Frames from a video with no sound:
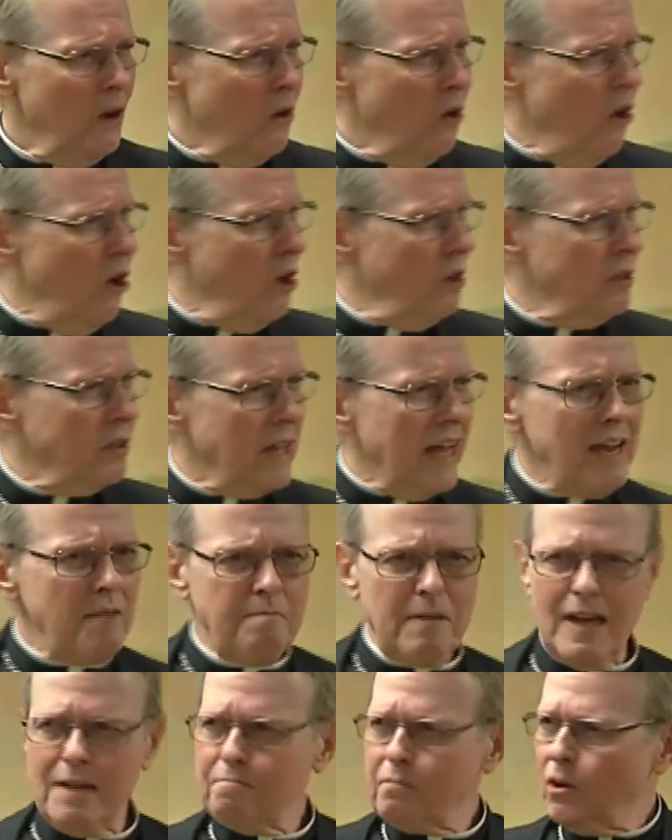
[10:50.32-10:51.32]
all lay
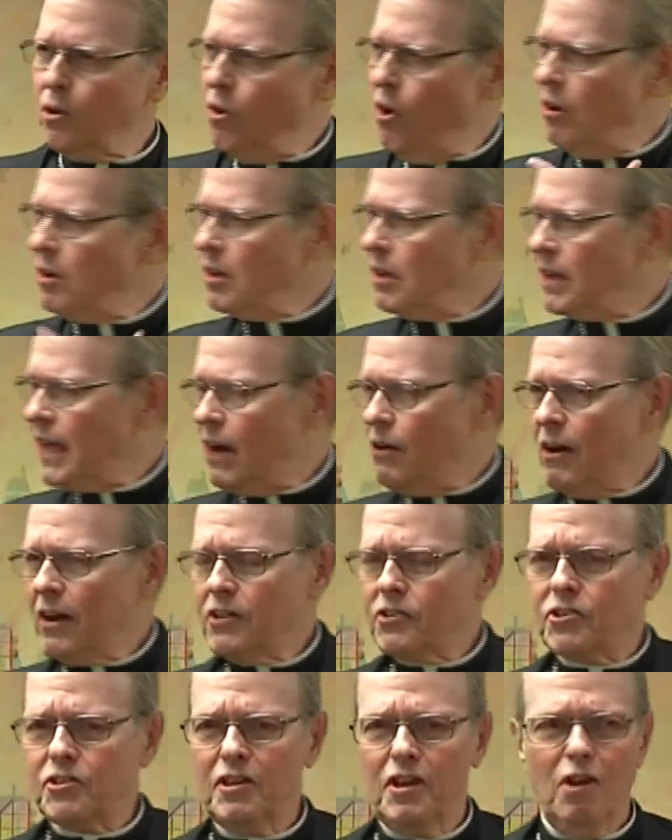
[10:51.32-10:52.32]
people, all
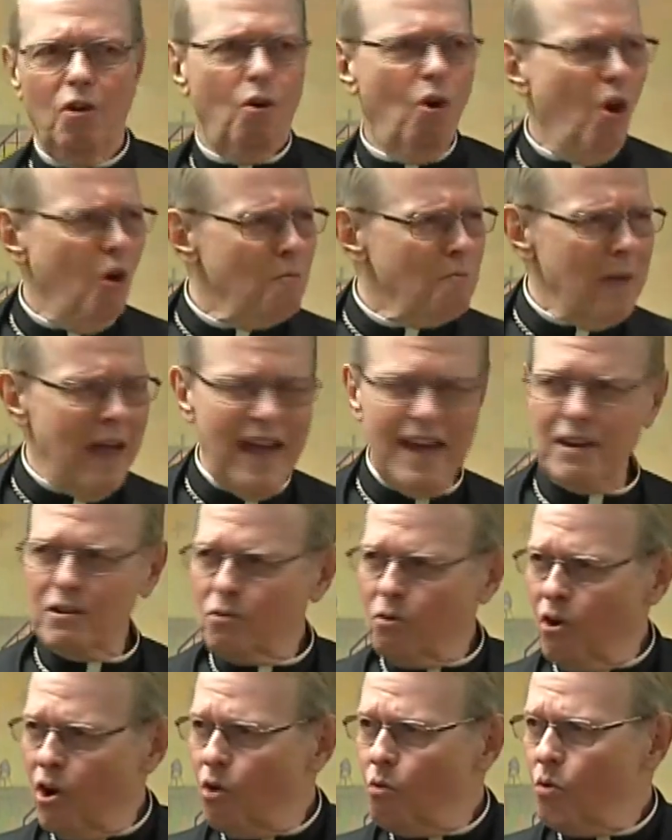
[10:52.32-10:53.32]
clerics, all
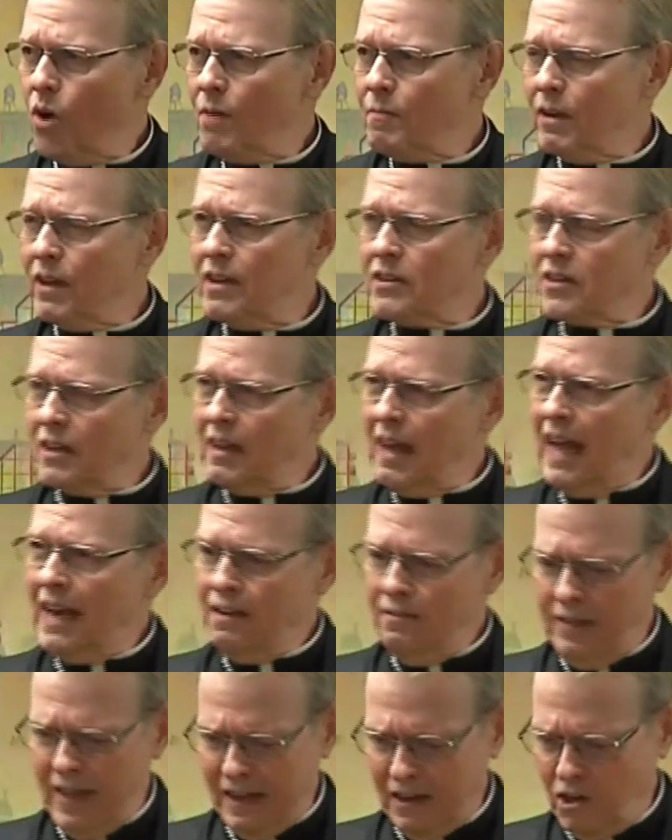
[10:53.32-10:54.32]
men, all women. There's a
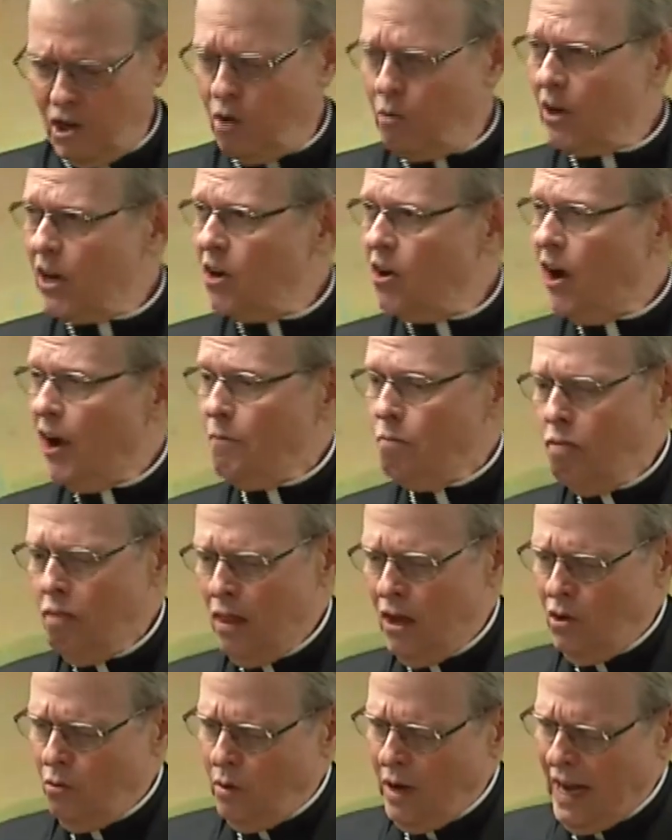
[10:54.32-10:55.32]
lot of that going on.
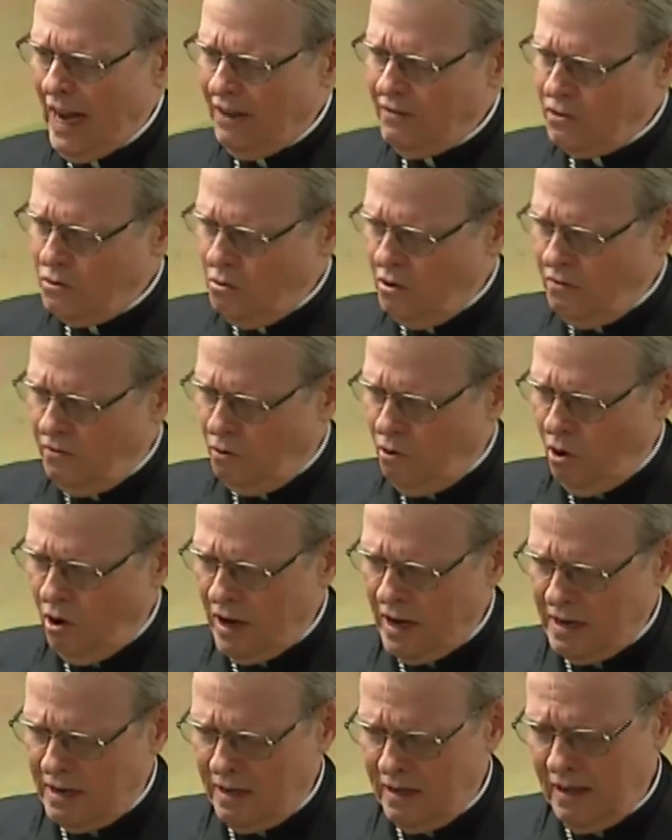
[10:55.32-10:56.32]
We have to
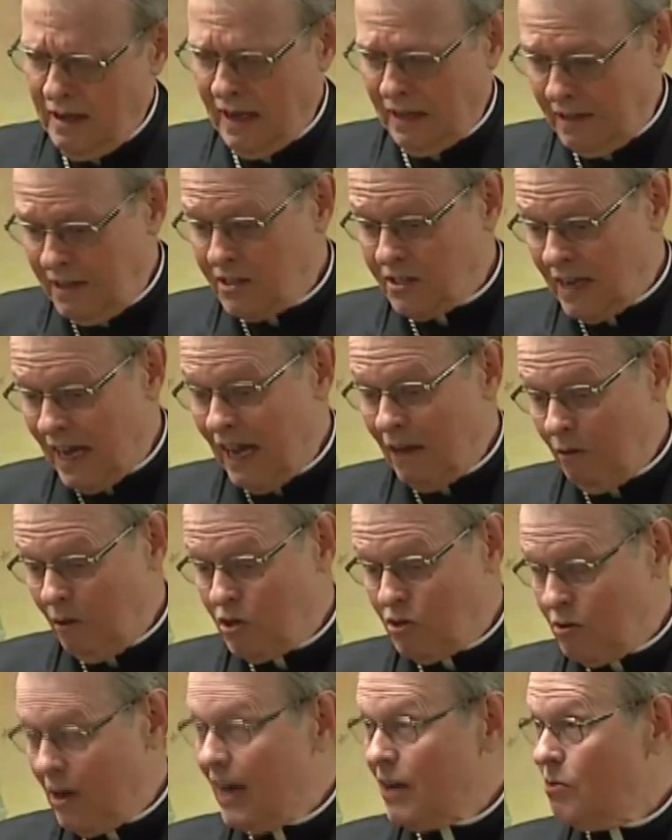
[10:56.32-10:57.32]
avoid at least I
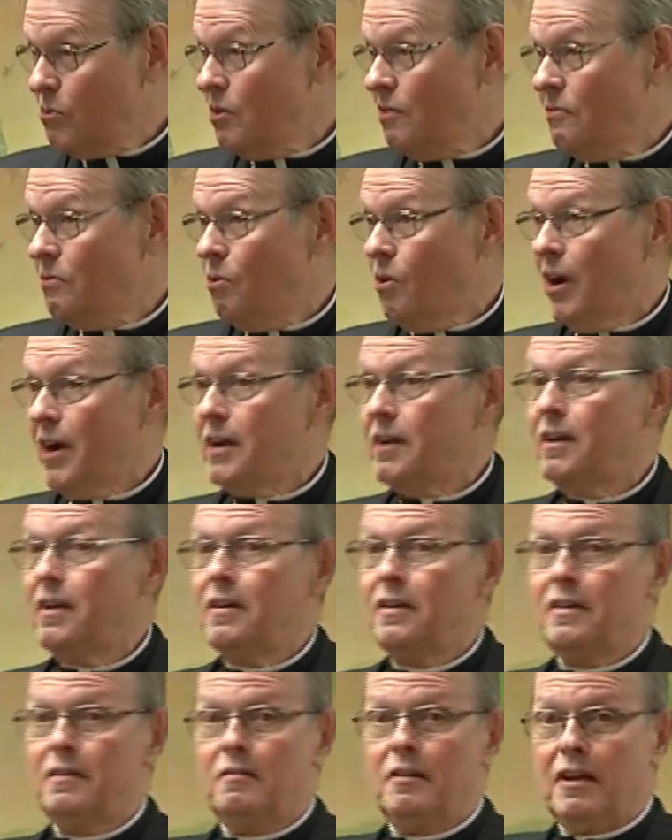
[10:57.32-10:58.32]
will try to avoid
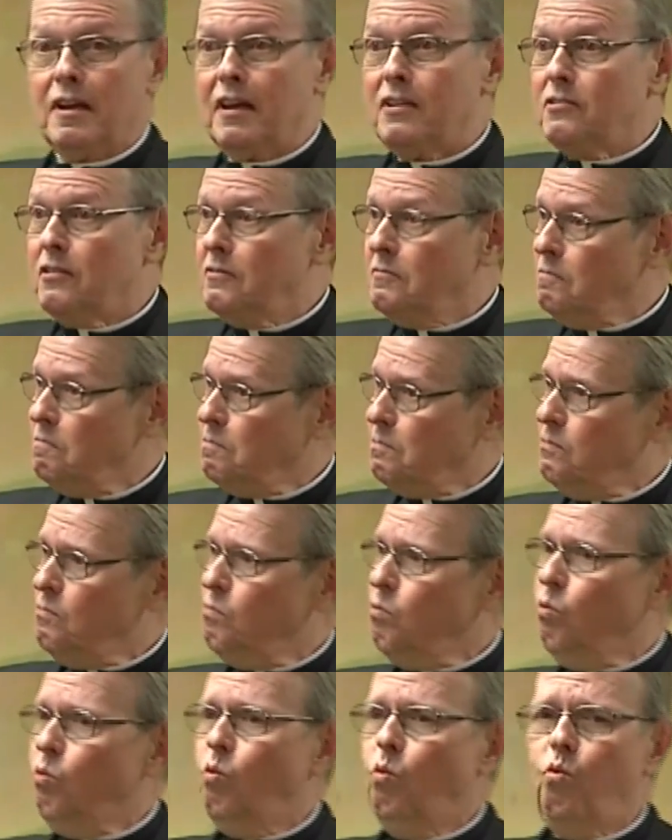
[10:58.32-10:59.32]
uh,
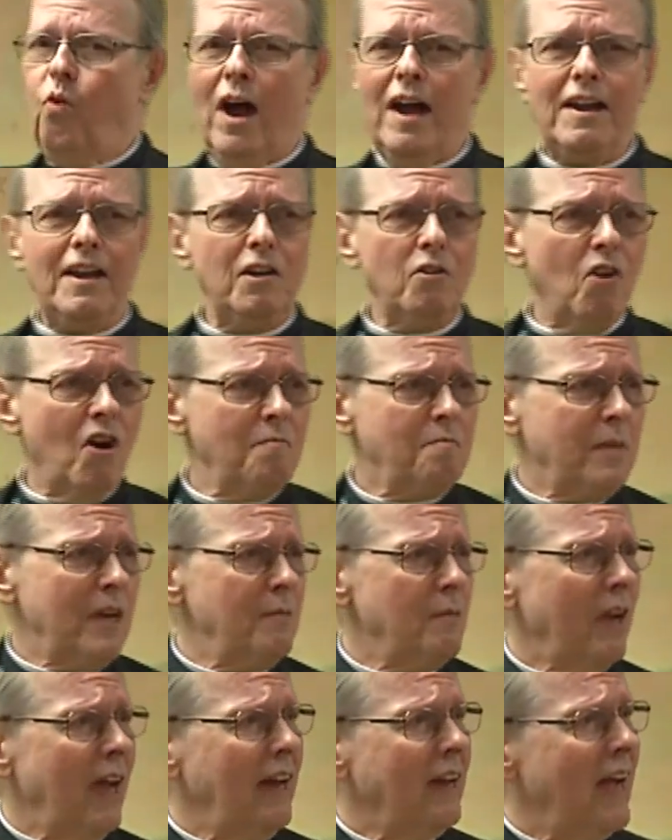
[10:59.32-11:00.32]
writing off
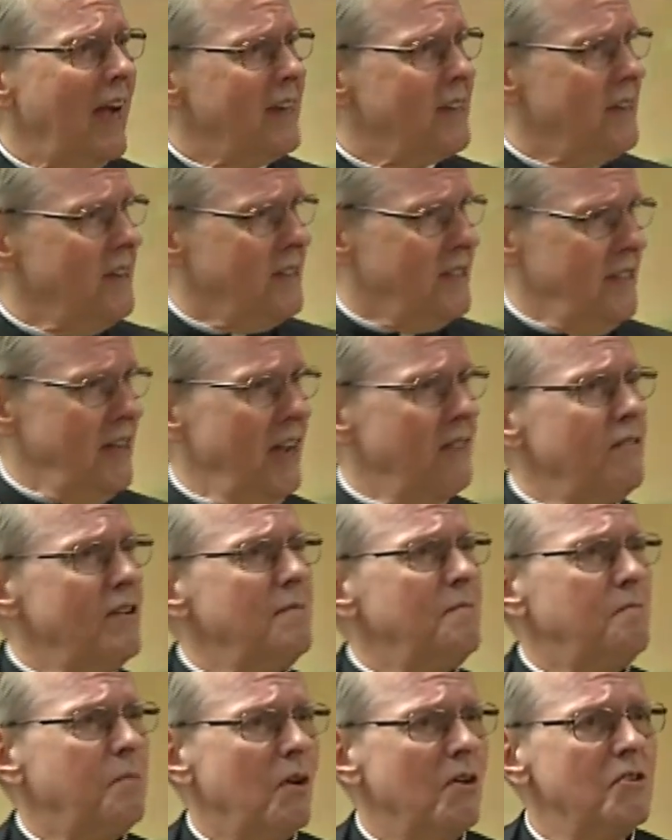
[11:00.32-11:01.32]
people. I like to see
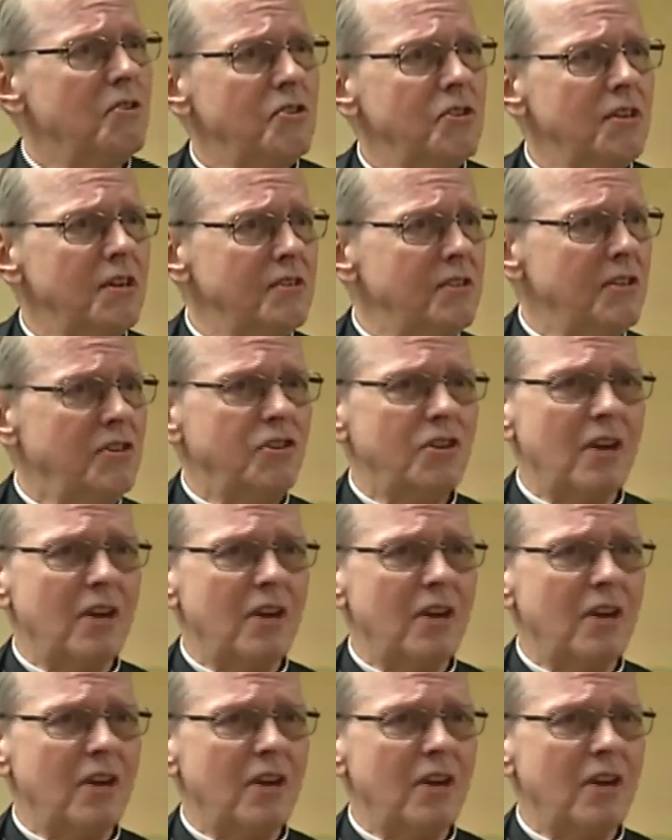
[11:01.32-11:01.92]
every person as a